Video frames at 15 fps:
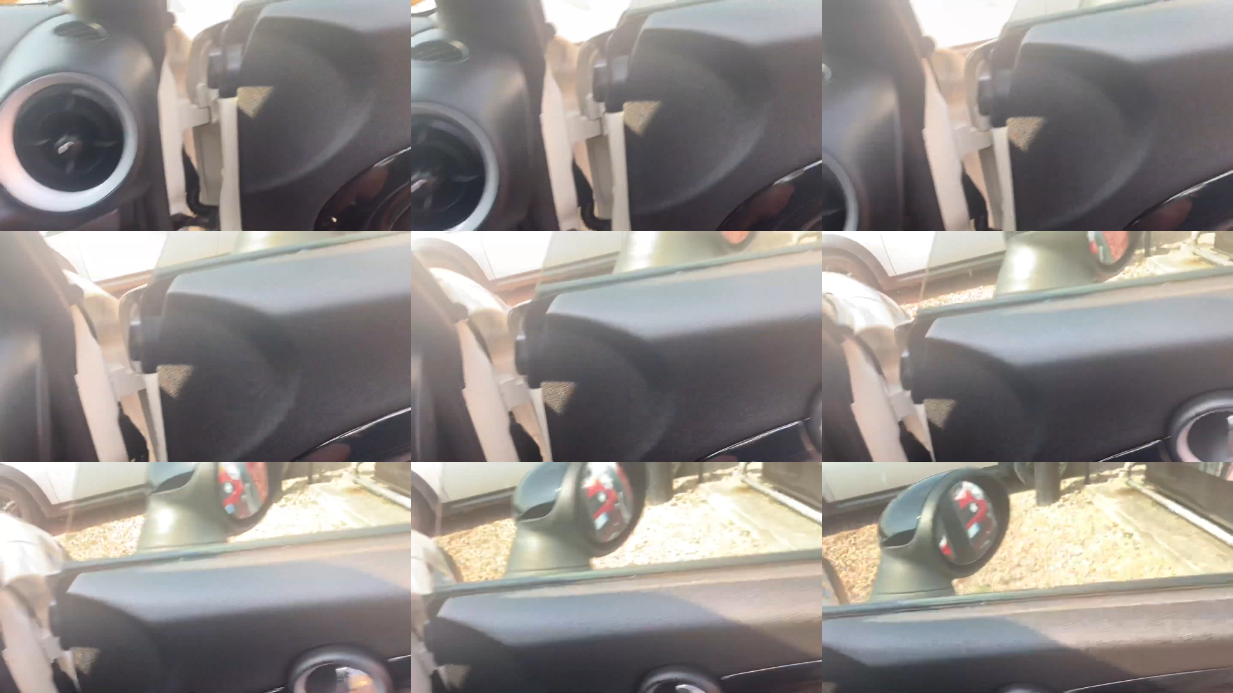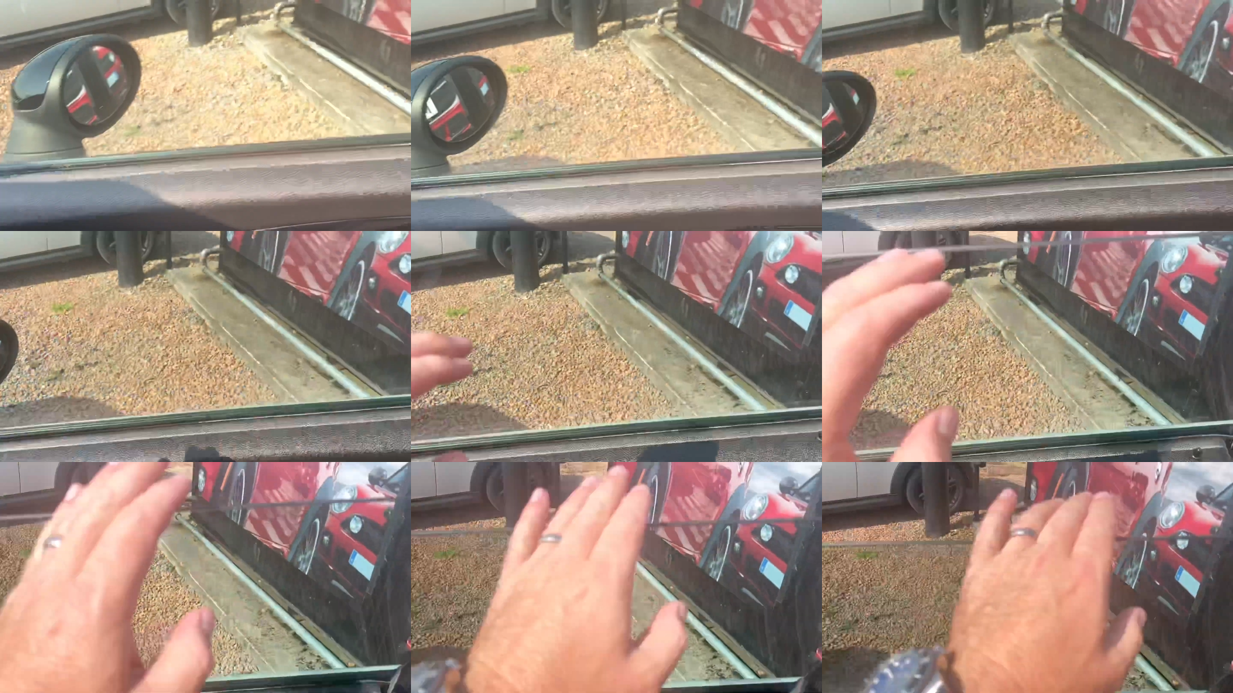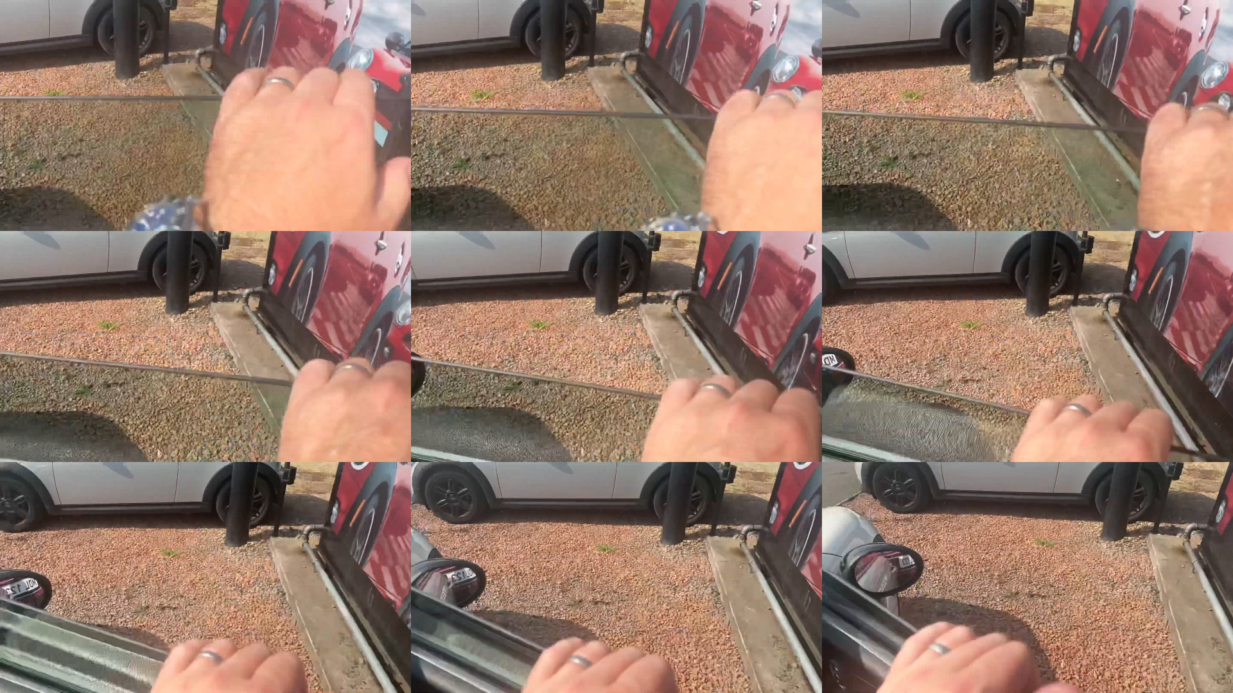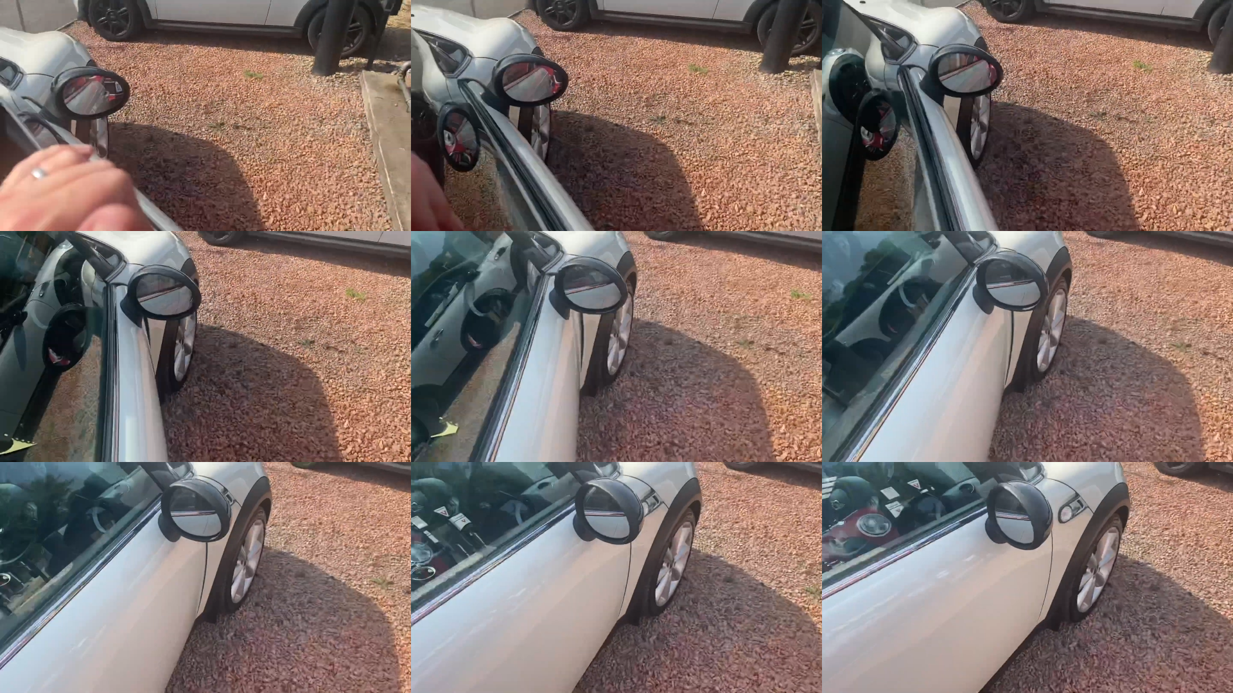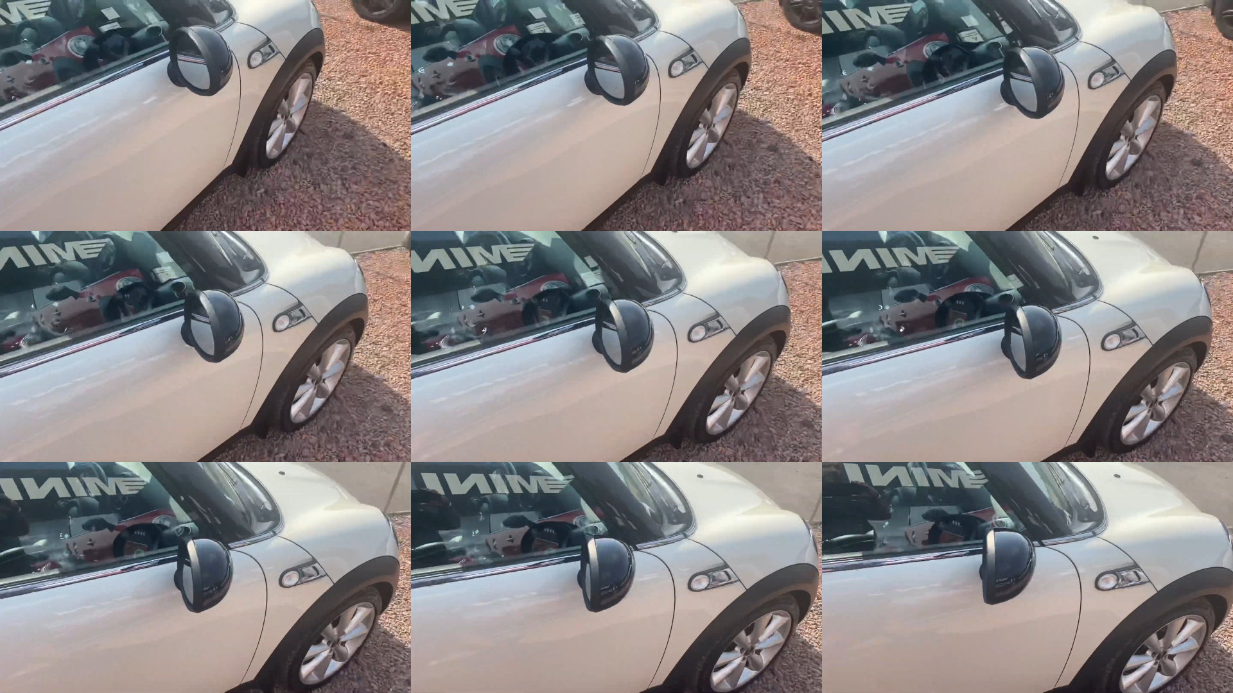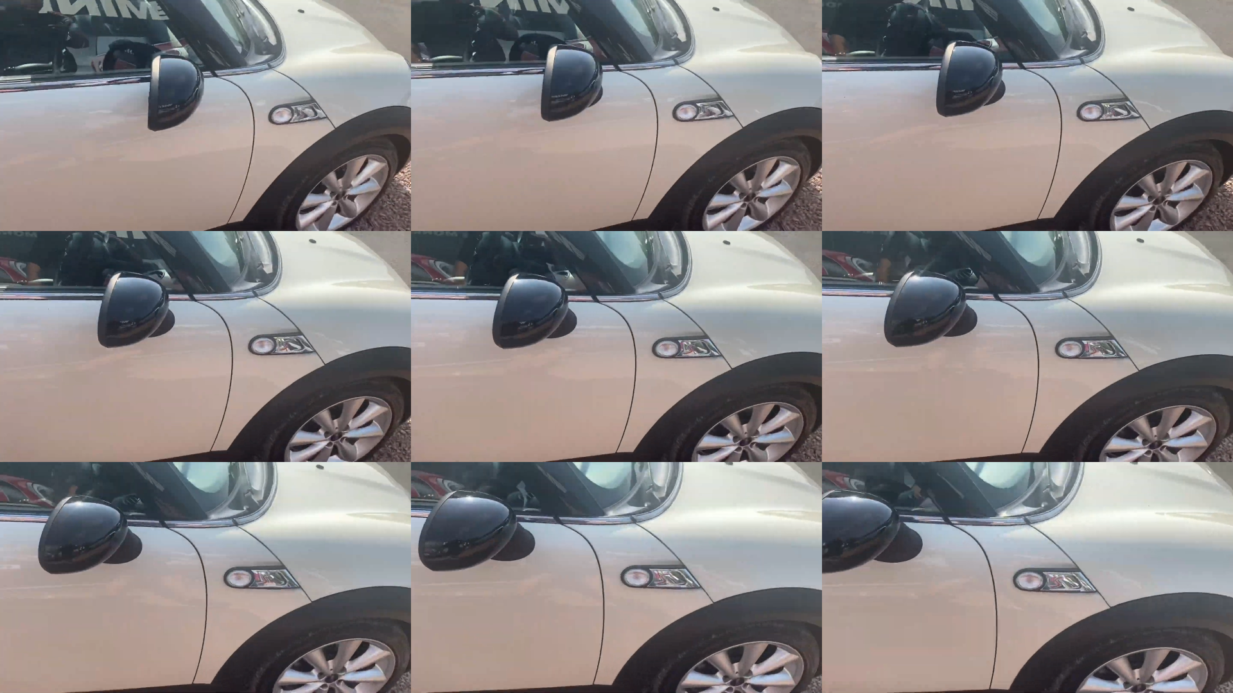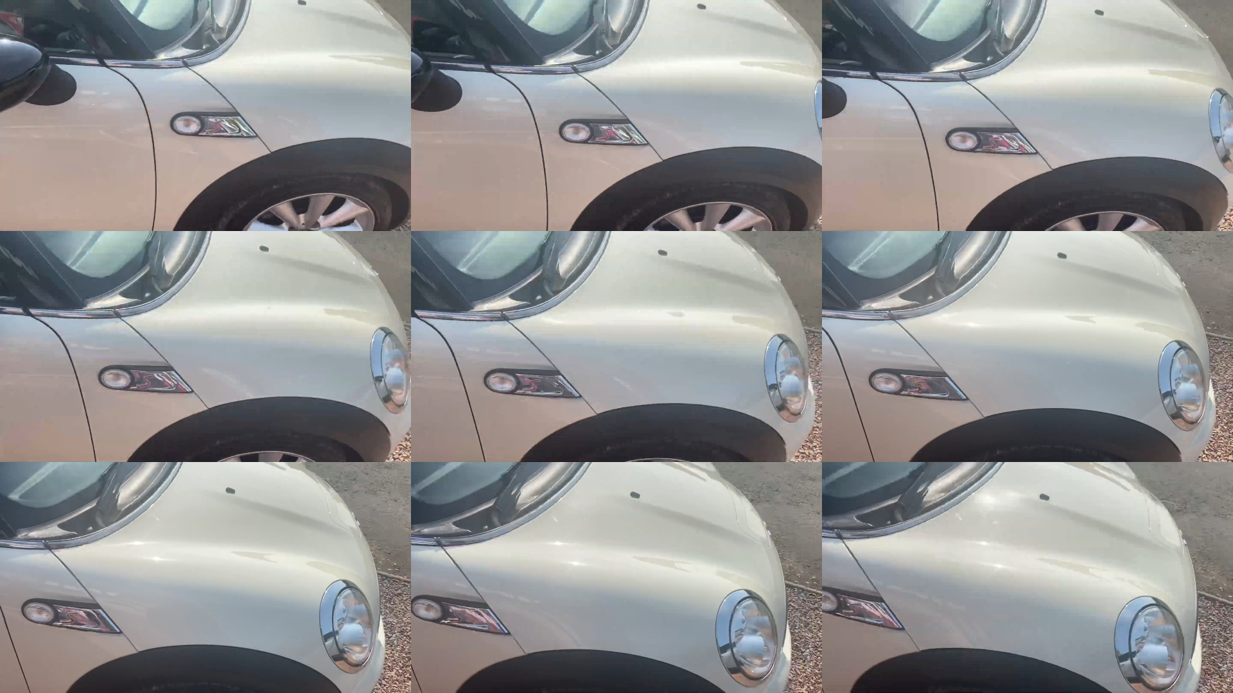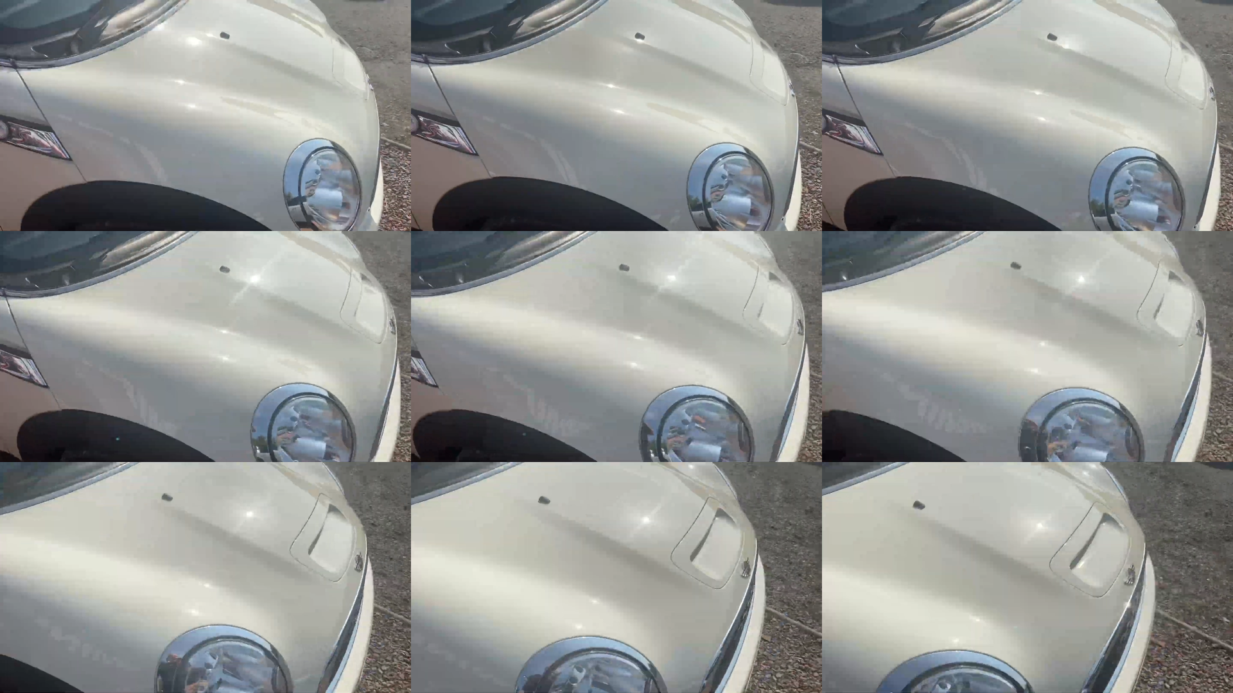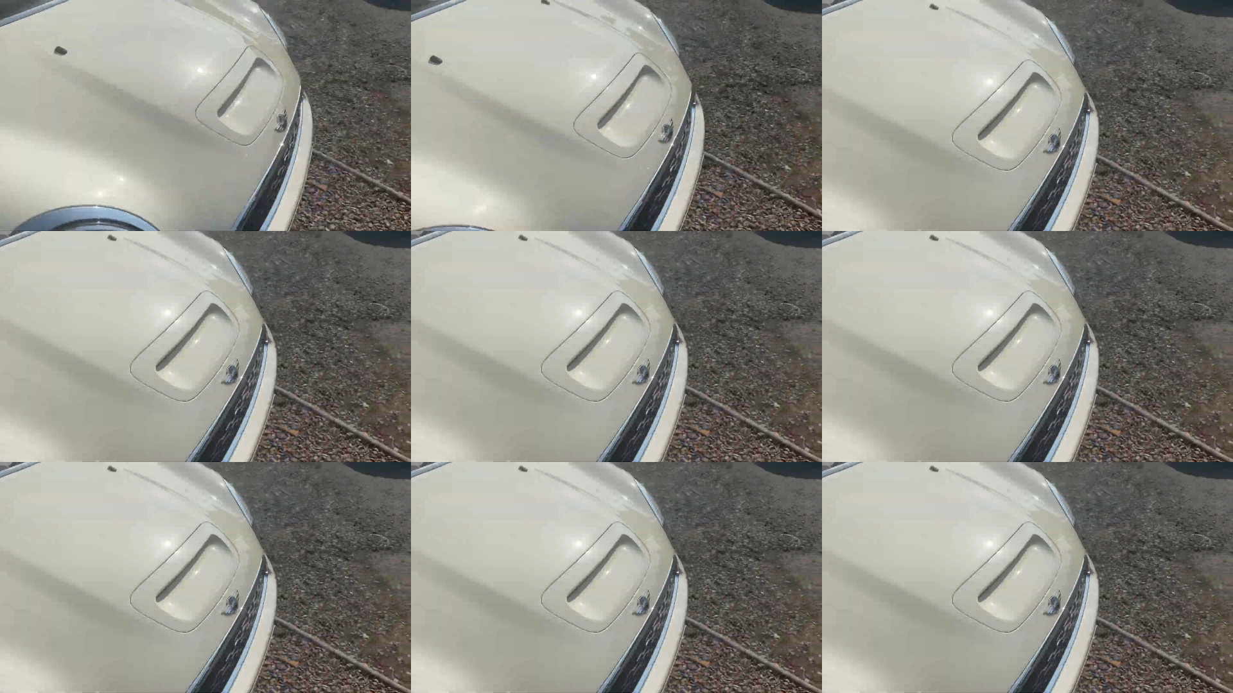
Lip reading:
(no speaker visible)